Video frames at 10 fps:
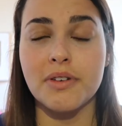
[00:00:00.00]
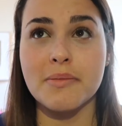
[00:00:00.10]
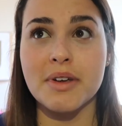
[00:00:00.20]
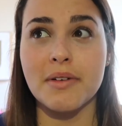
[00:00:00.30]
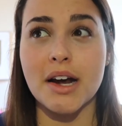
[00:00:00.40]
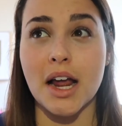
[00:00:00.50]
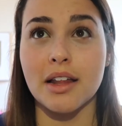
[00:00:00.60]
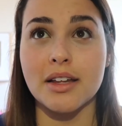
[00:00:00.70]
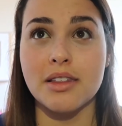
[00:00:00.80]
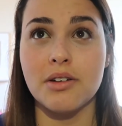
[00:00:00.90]
for me right
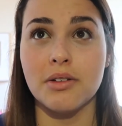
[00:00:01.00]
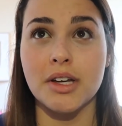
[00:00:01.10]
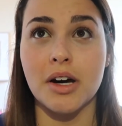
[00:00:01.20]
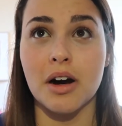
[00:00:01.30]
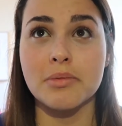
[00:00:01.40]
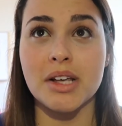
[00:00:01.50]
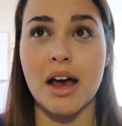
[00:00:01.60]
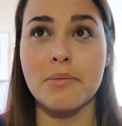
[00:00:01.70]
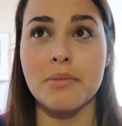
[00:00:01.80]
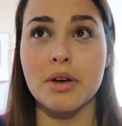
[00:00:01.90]
now like the only carbs
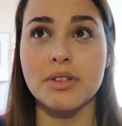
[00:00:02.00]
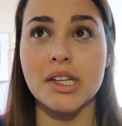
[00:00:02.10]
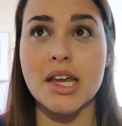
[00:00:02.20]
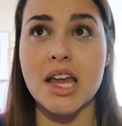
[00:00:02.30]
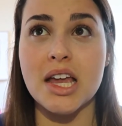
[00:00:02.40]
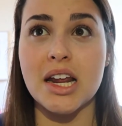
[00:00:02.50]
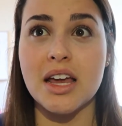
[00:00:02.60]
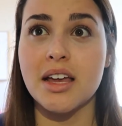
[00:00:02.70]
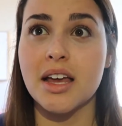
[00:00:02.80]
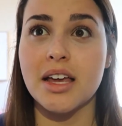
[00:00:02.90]
I'm mostly
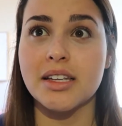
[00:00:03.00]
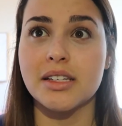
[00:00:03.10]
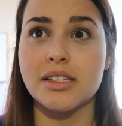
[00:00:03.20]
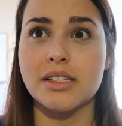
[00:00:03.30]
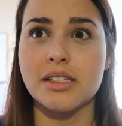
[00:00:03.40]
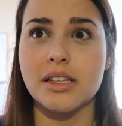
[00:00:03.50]
eating is